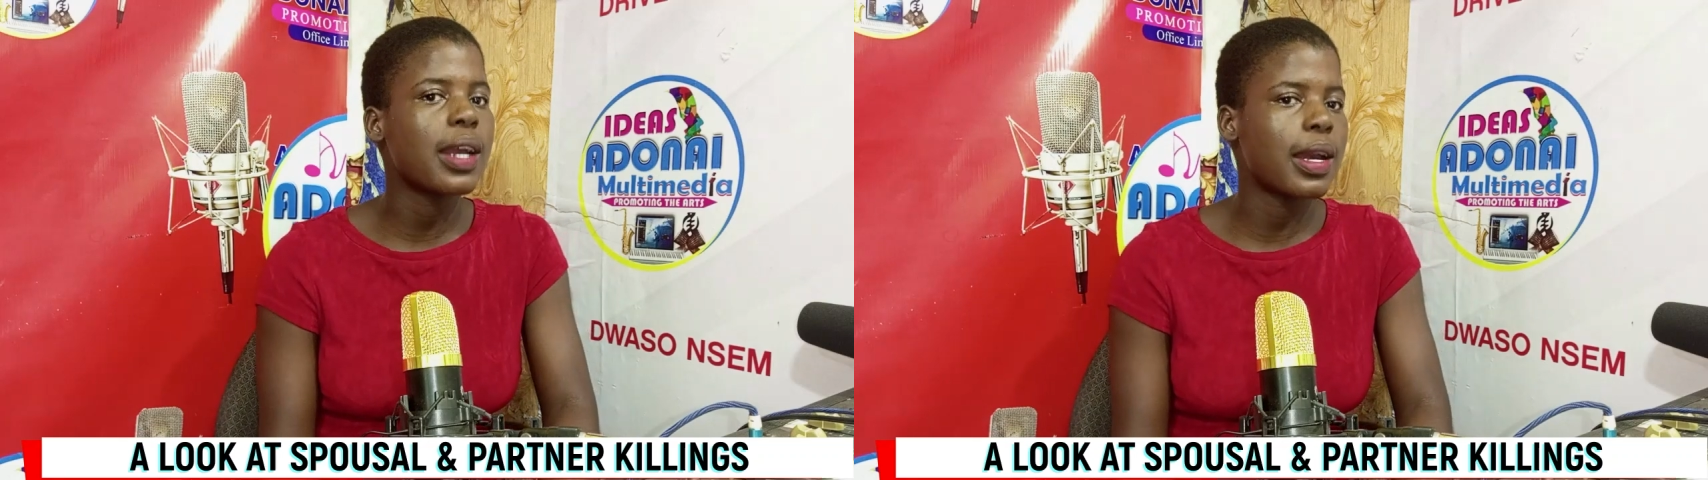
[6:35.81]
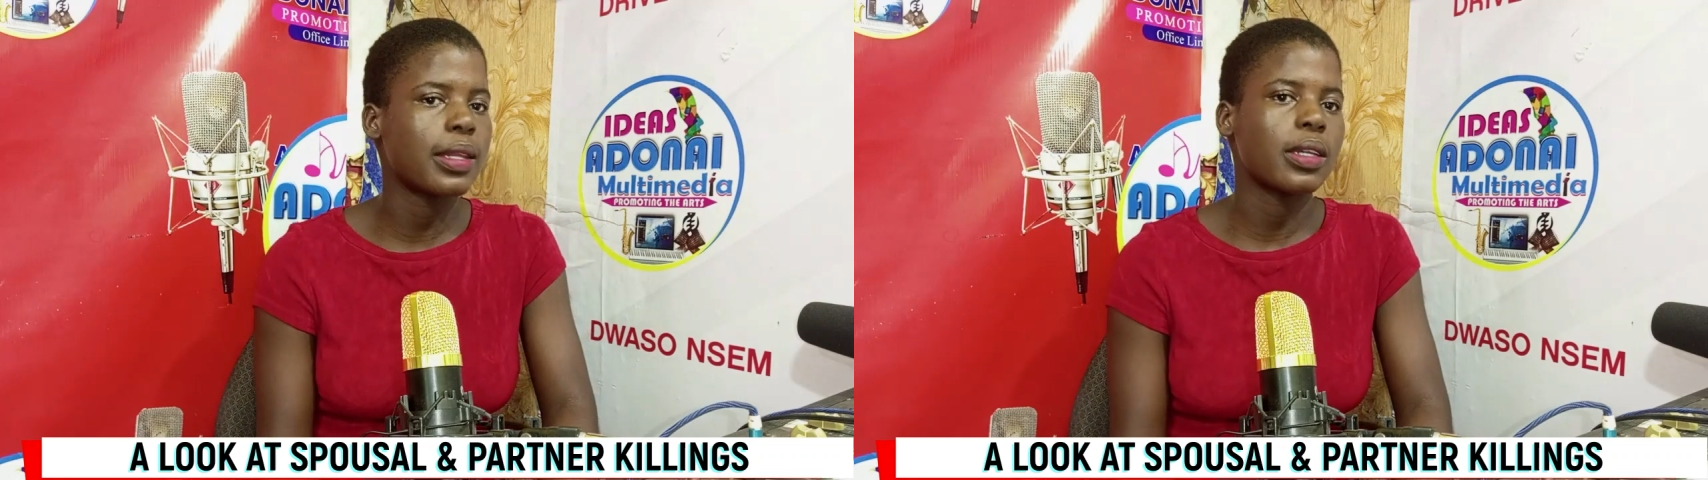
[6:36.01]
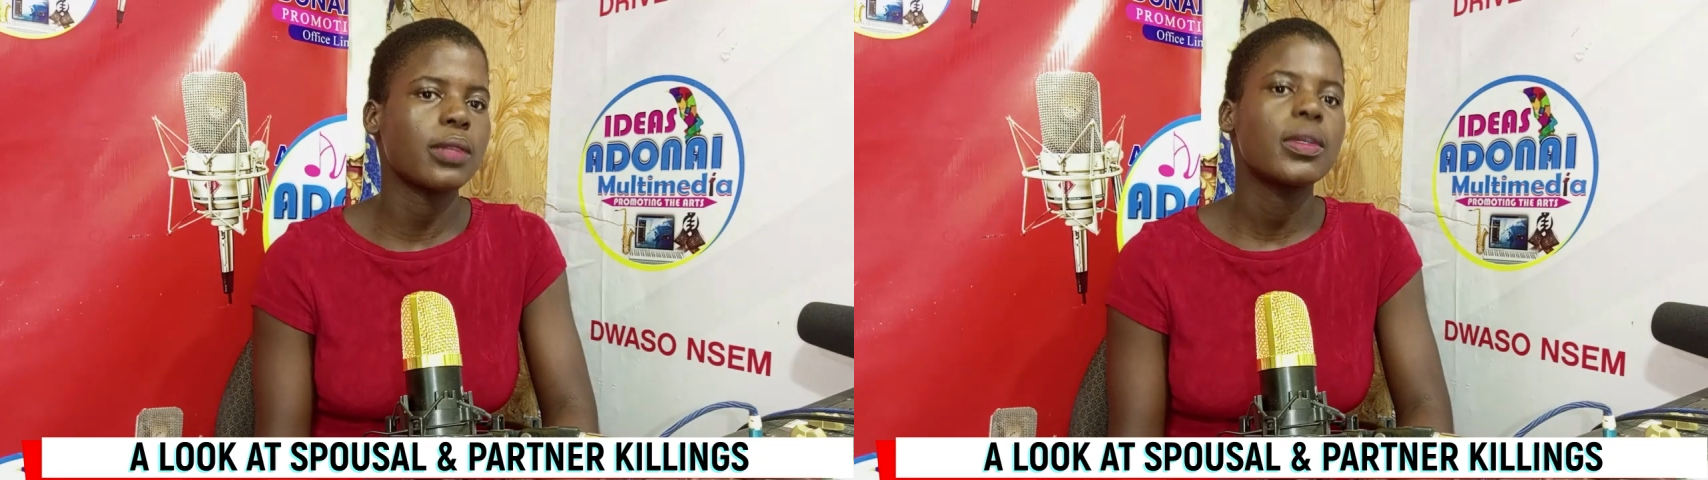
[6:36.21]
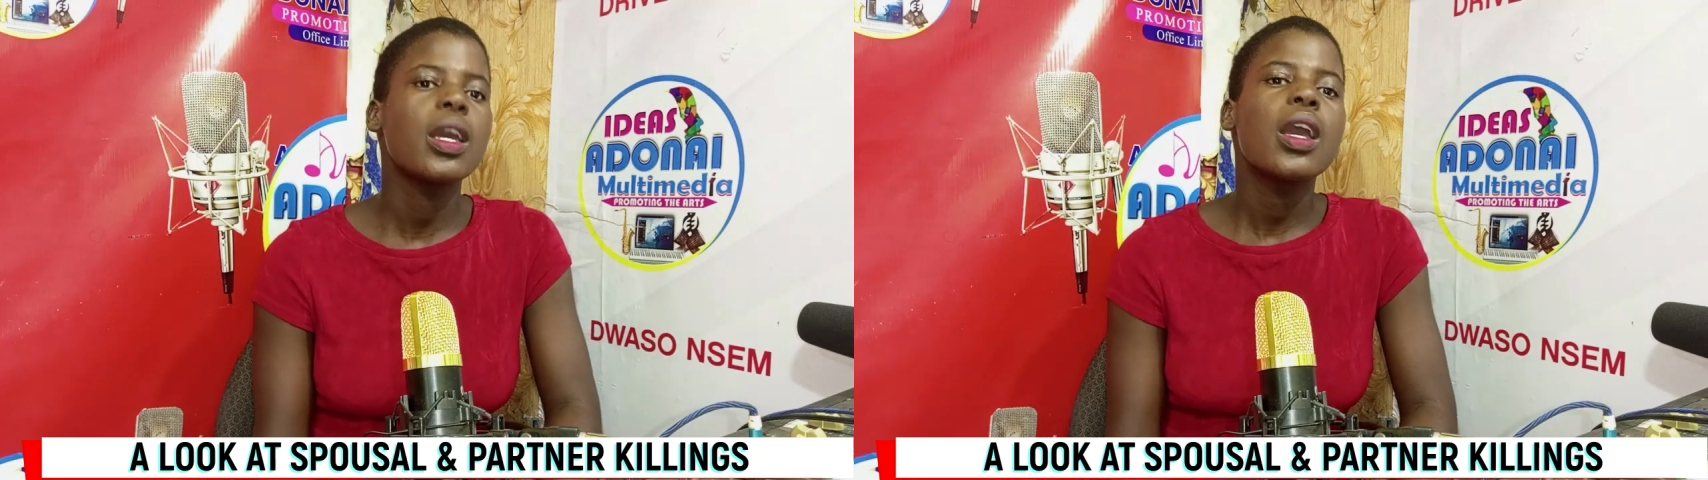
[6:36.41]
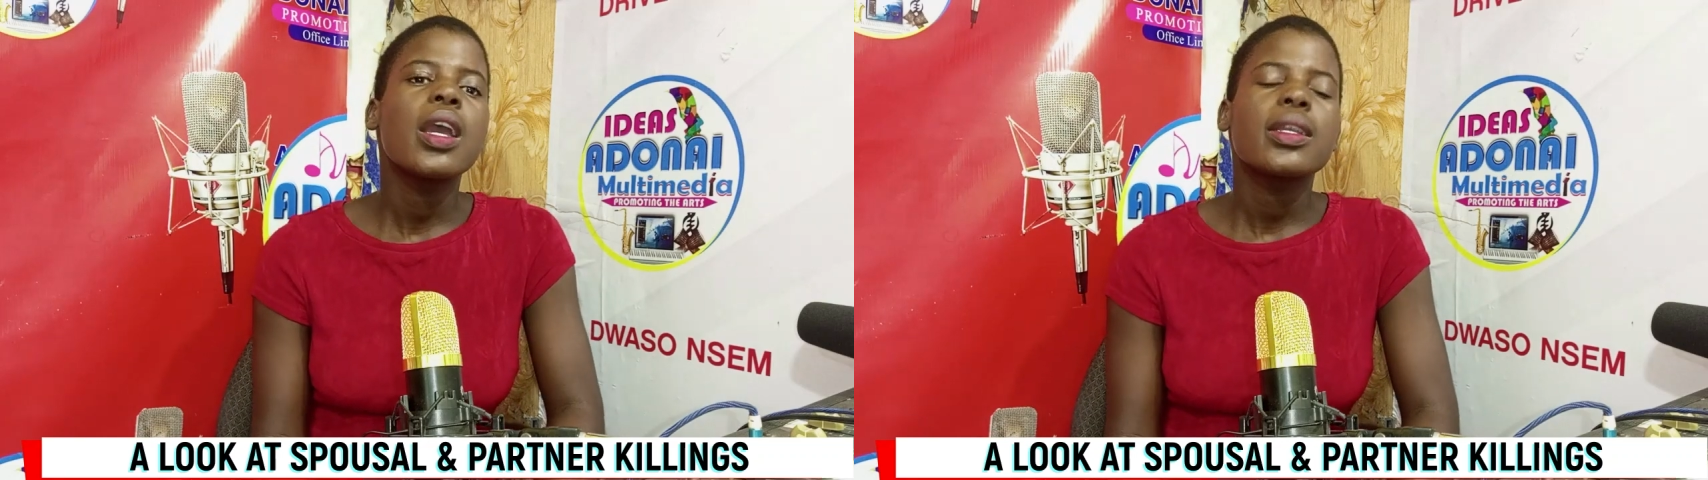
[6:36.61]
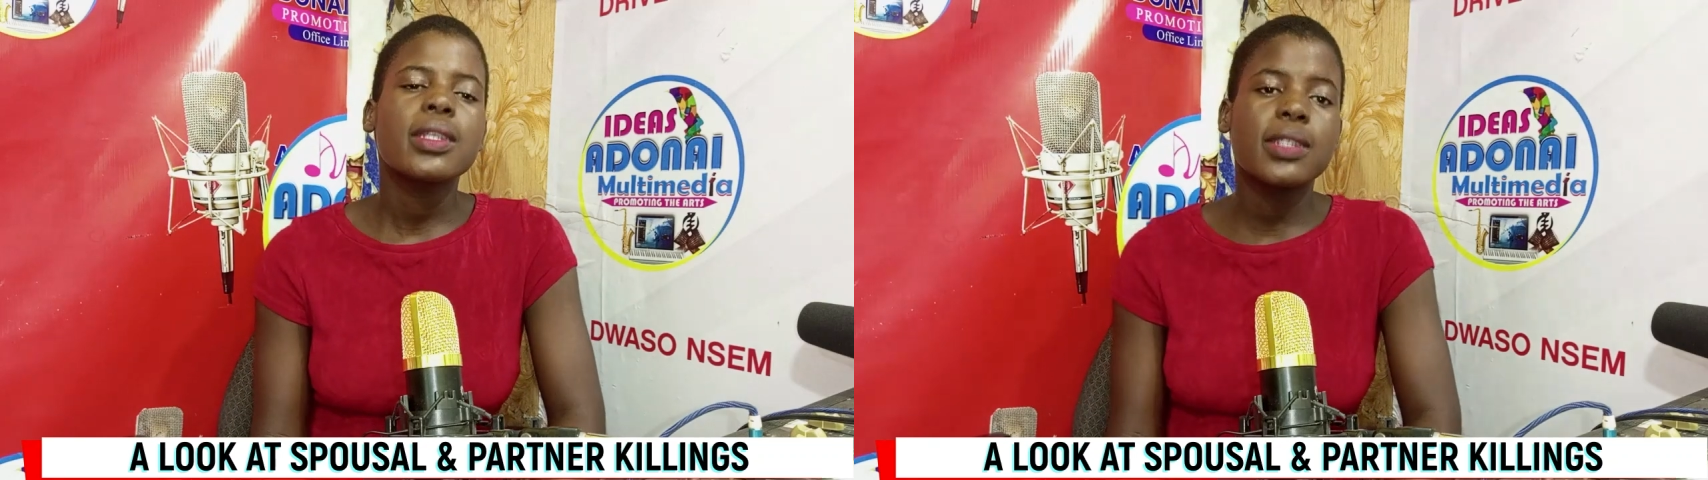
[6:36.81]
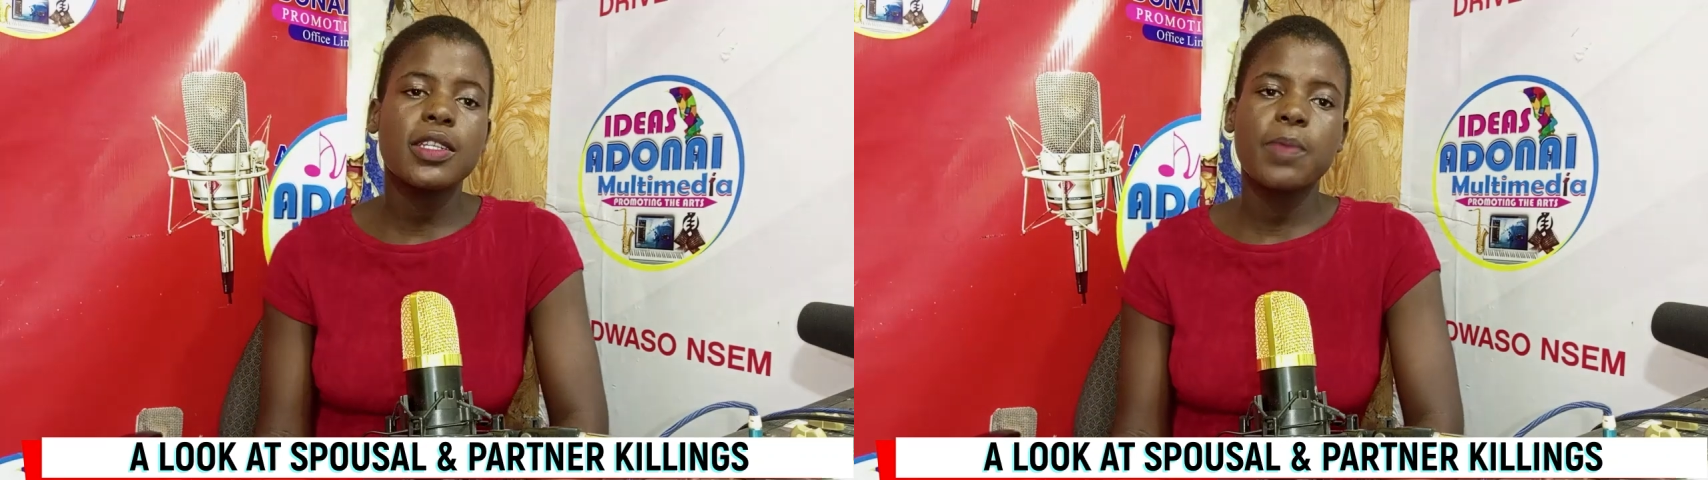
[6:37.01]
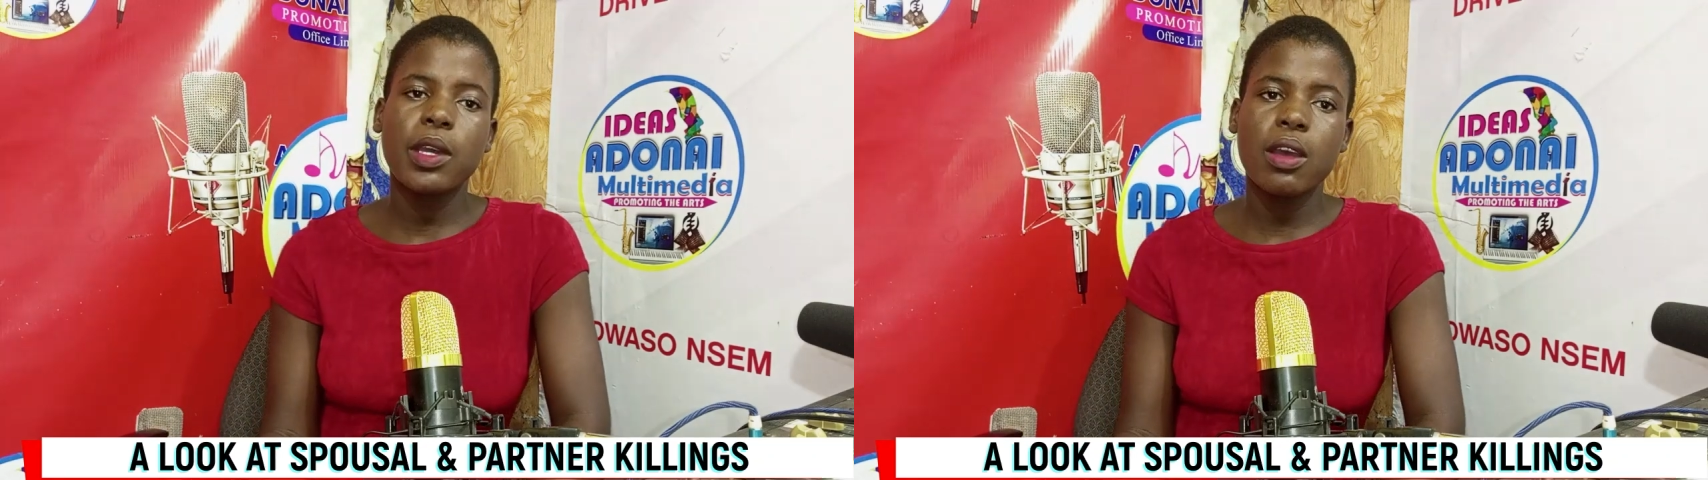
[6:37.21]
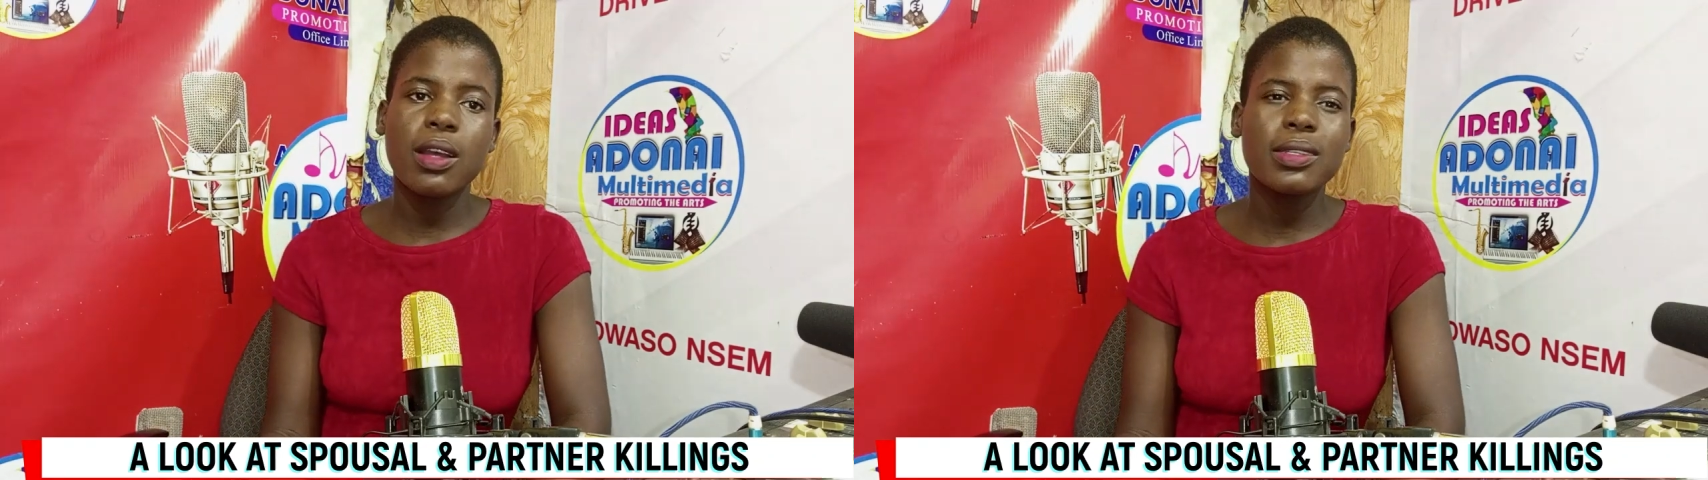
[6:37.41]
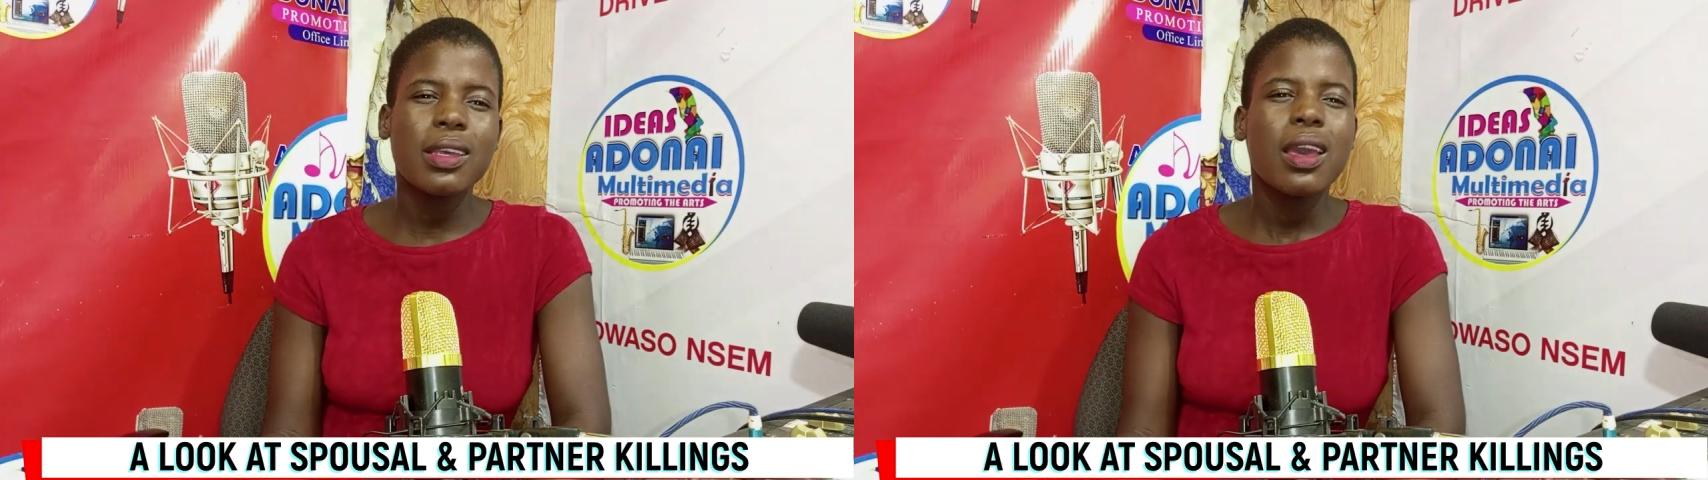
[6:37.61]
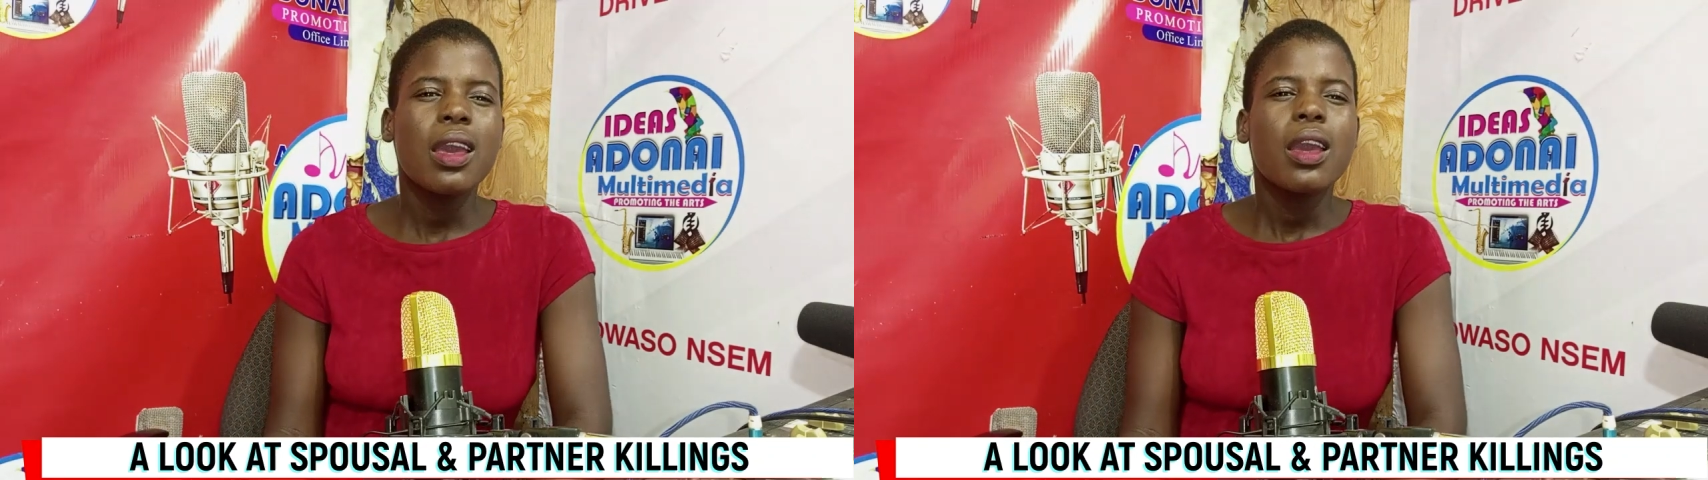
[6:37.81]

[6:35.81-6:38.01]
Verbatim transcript: Ghana. This is because